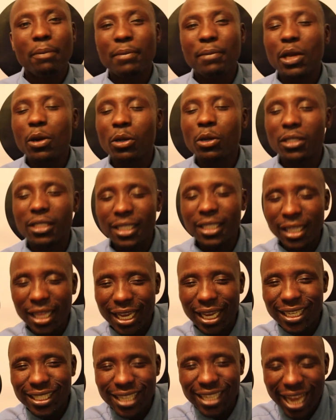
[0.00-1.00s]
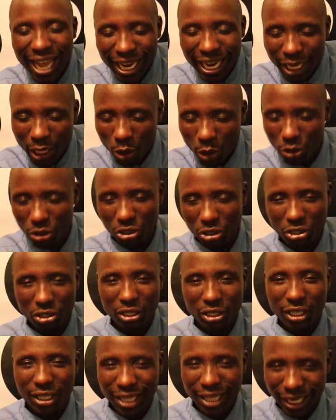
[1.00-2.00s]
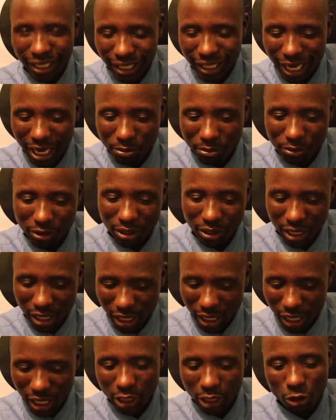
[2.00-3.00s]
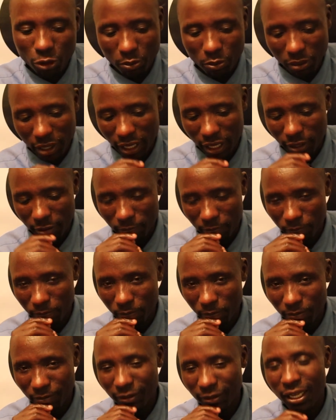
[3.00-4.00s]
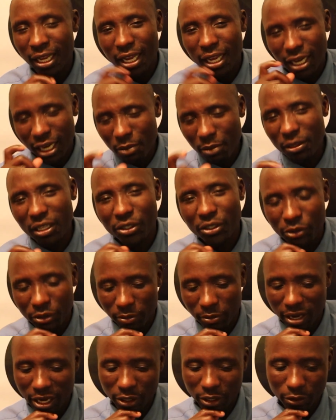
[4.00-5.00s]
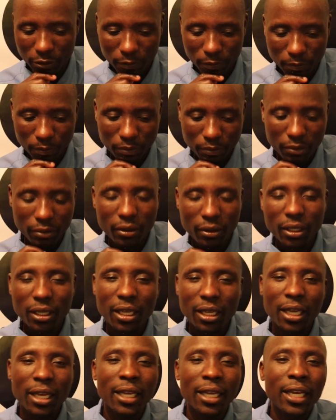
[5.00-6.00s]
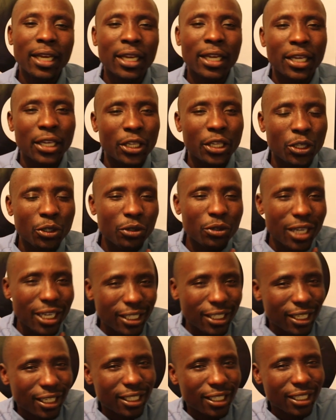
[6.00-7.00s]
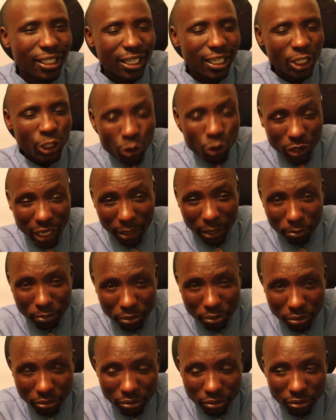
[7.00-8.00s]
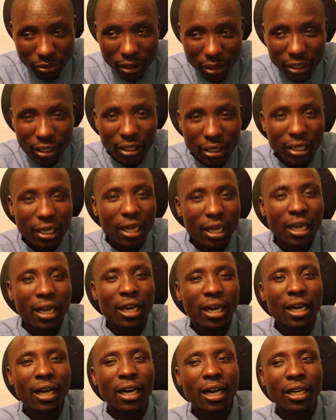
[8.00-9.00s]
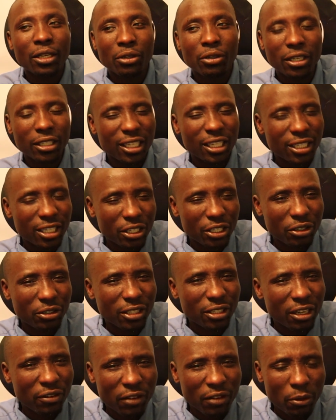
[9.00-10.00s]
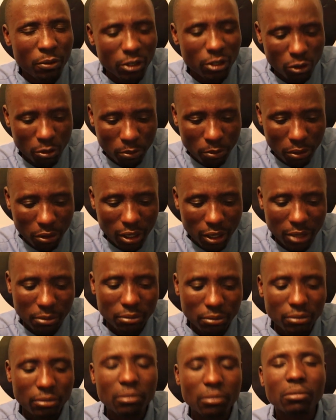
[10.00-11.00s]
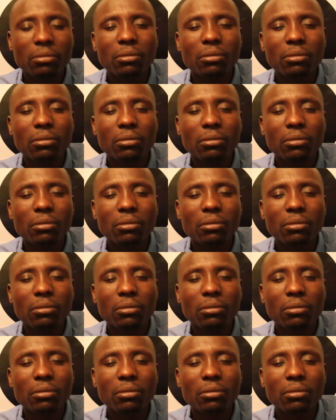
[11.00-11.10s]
because there is a lot that comes into play. Let me just remind you. United UNEP, uh, United Nations Environmental Programme,